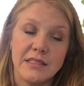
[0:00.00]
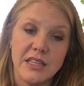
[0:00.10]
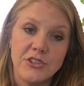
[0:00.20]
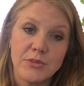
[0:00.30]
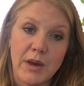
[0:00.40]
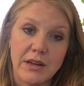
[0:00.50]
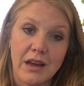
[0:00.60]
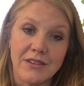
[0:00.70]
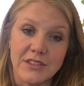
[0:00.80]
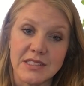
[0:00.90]
Dietrich
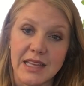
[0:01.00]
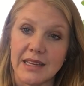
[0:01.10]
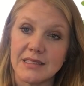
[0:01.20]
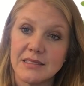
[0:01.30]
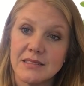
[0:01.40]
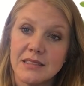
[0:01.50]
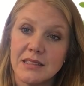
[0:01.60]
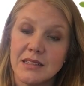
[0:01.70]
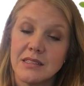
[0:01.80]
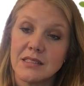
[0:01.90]
Bonhoeffer said,
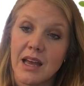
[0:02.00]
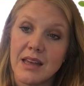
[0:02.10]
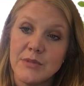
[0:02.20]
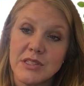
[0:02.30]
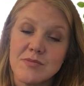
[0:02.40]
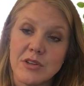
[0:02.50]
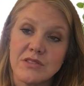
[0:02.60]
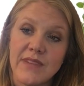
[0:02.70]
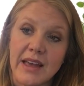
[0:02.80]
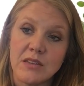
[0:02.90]
"Time is the most
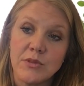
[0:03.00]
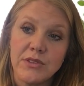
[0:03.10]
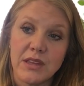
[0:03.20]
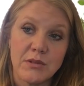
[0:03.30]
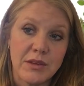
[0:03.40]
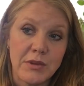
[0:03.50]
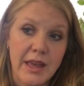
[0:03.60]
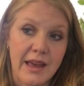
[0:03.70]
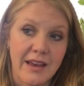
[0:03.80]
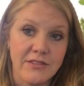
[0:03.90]
valuable thing that we
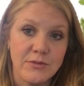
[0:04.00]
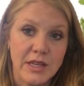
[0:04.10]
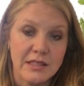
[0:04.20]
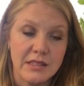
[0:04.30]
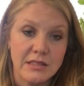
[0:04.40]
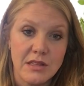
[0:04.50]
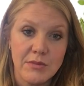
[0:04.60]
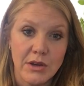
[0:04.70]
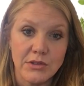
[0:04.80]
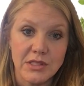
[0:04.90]
have because it is the
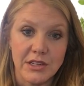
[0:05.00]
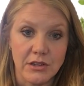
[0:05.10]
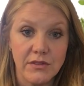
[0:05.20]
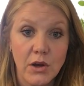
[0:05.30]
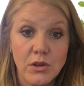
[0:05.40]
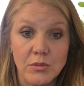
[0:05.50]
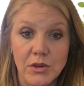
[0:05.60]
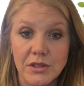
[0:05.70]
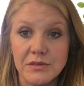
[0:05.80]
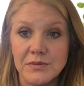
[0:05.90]
most
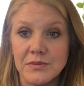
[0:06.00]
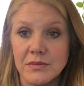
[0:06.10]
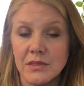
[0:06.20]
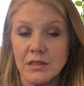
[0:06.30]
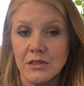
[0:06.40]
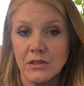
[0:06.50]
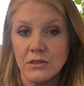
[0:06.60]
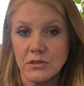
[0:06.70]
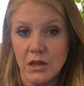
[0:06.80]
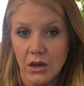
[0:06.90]
irrevocable."
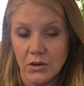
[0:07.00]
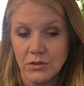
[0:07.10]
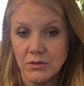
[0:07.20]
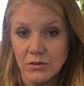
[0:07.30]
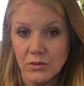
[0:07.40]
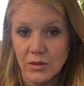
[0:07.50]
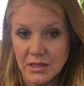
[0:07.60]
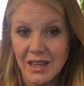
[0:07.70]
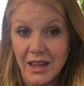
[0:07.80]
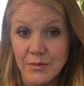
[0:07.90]
So, what
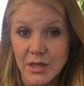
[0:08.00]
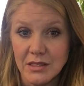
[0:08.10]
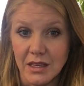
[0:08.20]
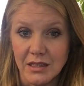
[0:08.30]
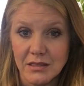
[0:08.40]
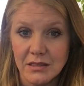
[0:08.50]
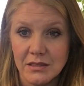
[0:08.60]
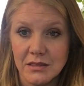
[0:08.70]
time is it?